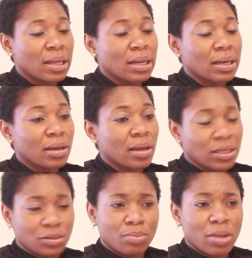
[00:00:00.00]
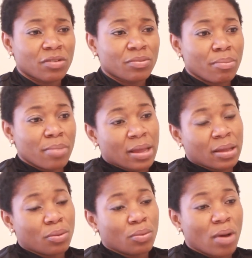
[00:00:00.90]
Then I told my husband
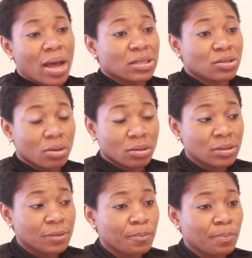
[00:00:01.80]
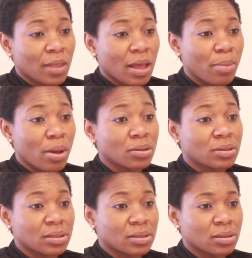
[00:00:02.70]
what I thought
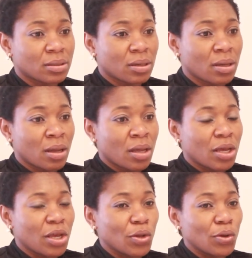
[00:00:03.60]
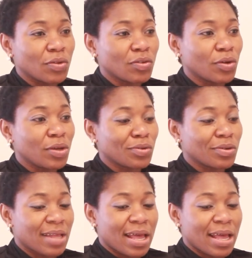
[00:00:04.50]
about it. So it was